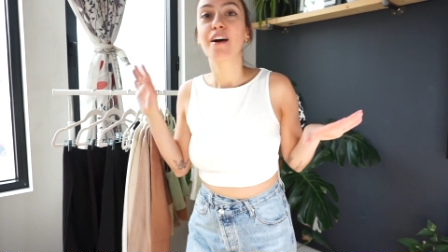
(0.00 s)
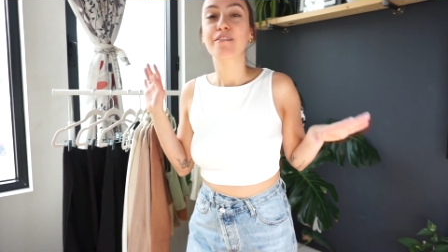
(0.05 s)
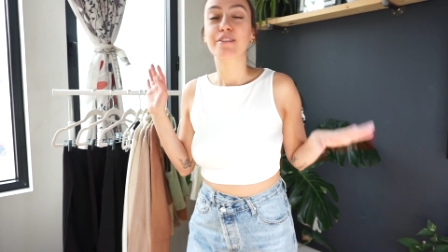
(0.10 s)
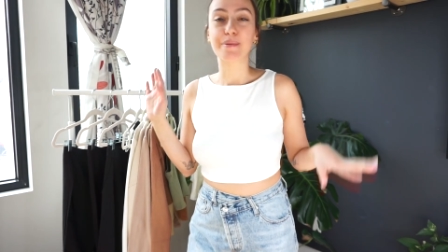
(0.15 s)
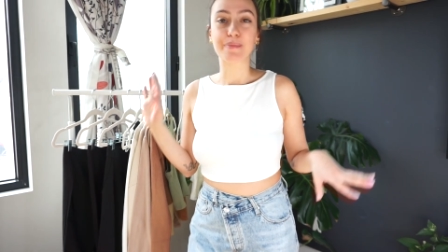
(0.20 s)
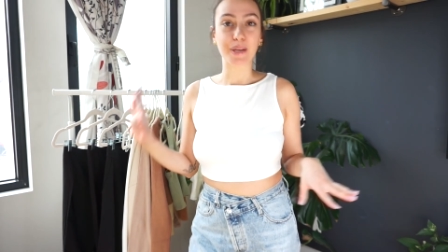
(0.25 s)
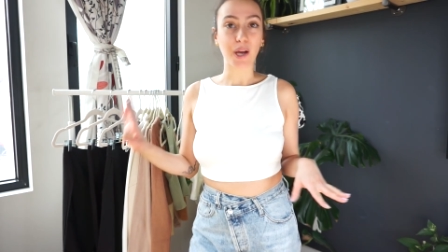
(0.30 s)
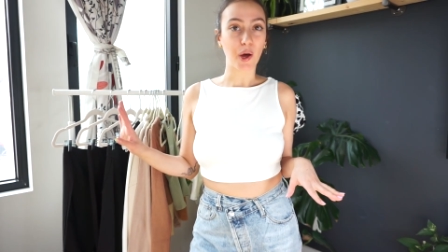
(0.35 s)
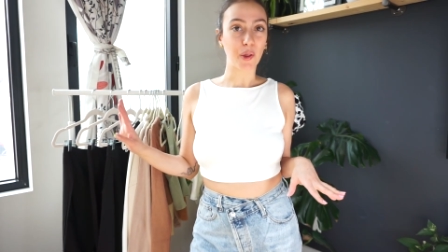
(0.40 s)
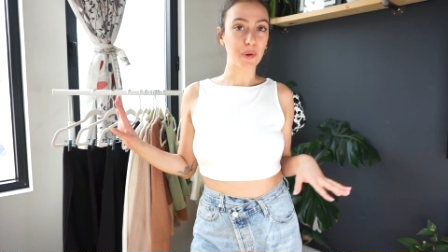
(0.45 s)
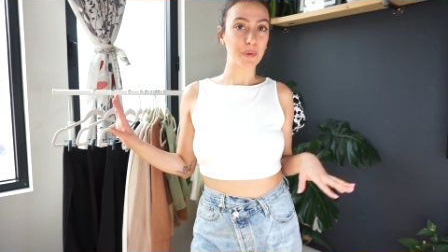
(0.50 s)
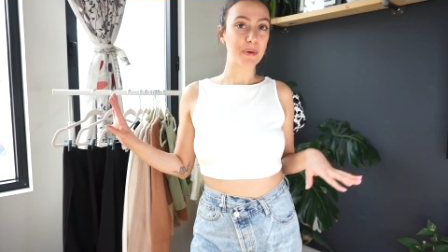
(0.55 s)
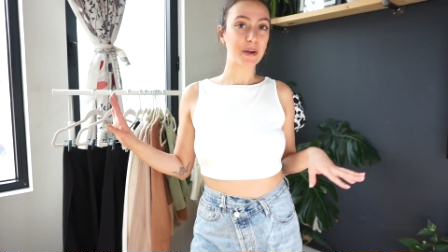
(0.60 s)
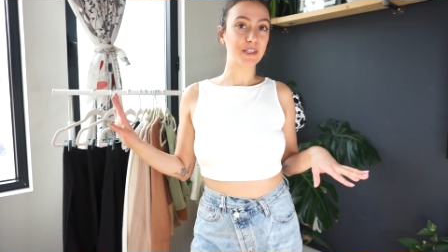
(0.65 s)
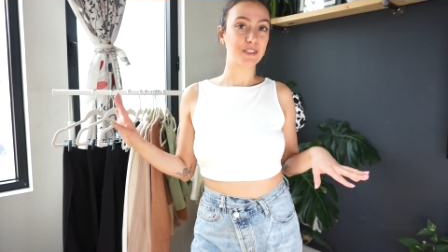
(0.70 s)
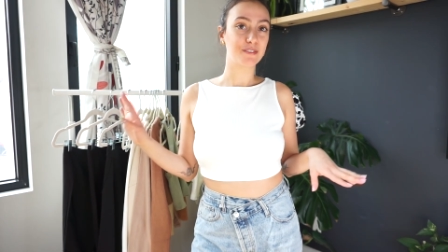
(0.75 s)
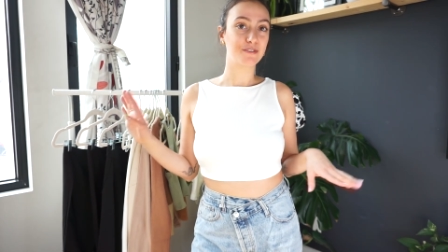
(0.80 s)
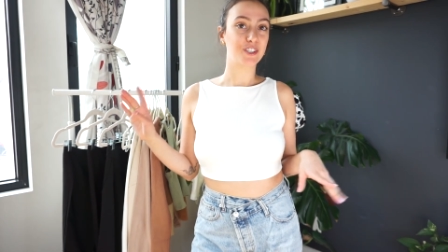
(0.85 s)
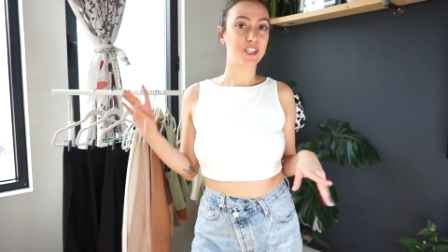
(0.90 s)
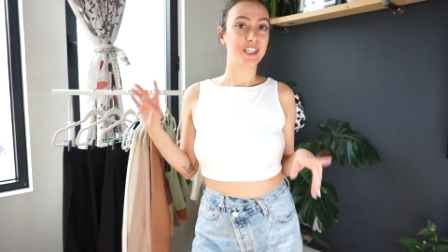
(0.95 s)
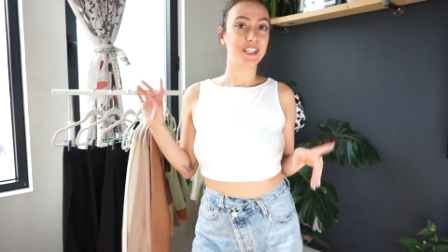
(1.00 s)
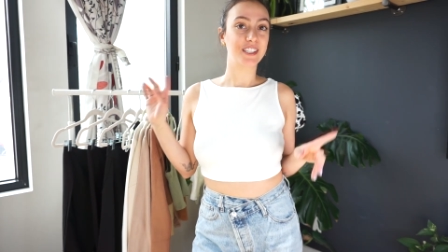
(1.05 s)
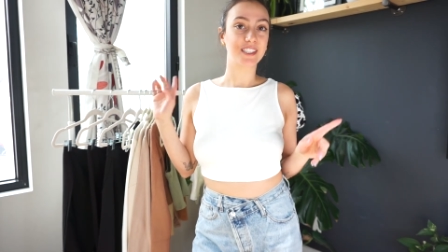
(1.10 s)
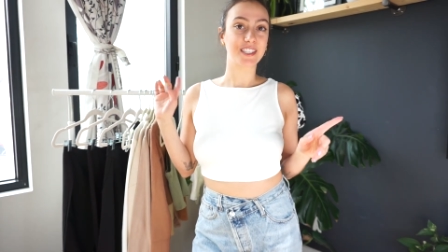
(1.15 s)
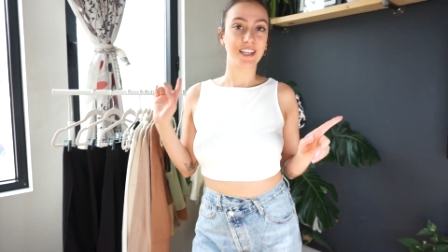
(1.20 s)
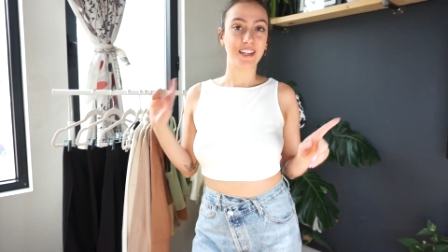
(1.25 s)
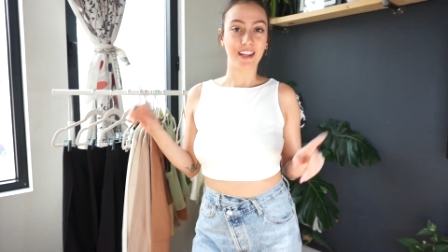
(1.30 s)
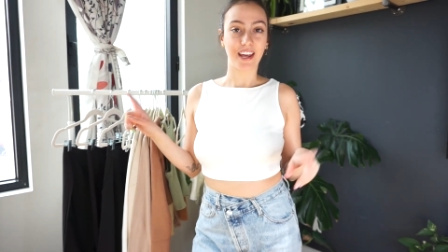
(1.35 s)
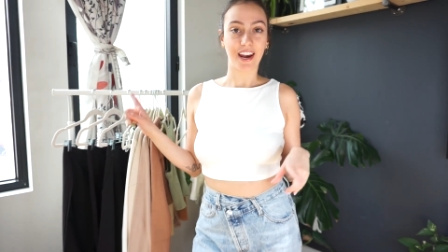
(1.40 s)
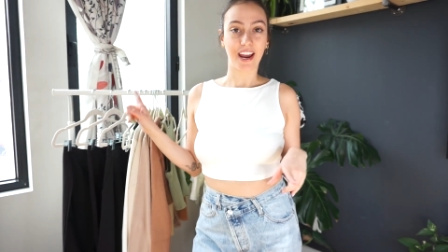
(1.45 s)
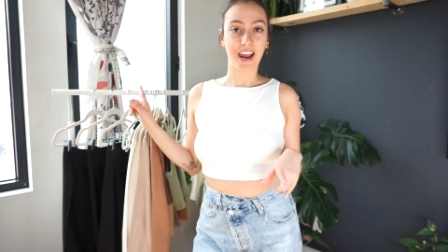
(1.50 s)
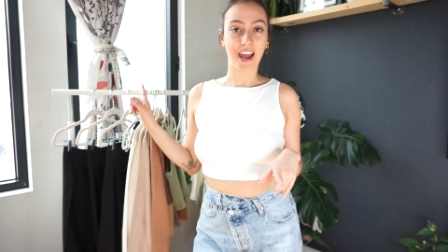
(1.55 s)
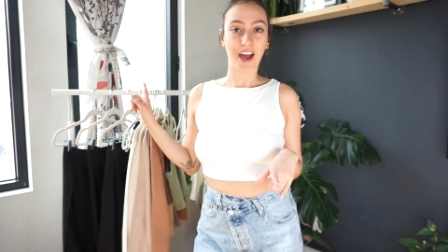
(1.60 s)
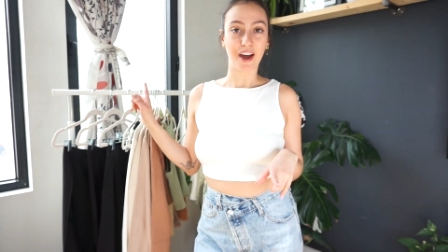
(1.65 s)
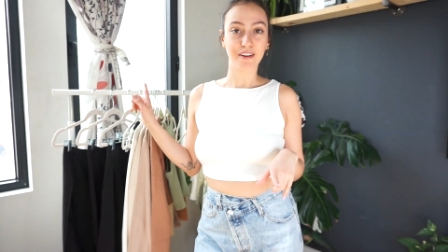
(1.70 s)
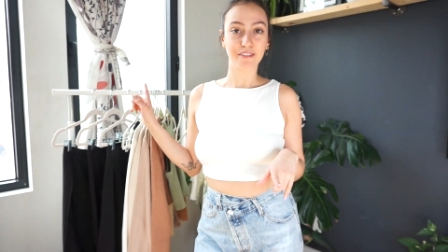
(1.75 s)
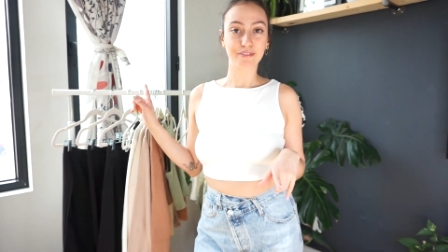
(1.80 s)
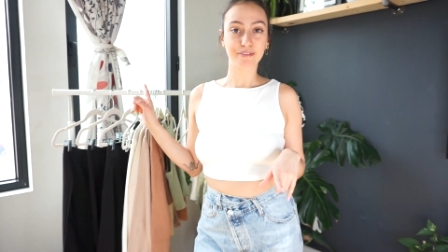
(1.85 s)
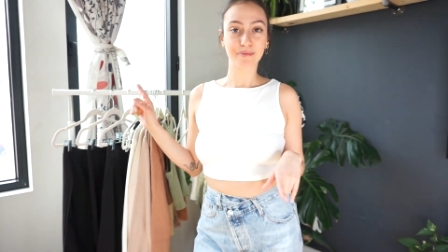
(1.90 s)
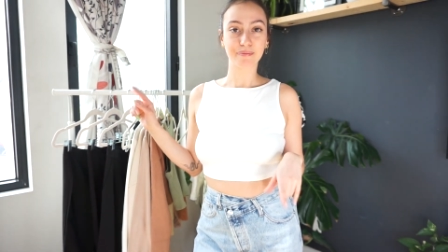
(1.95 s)
from the other pairs of jeans that I
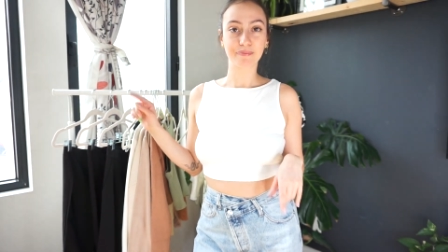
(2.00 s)
have.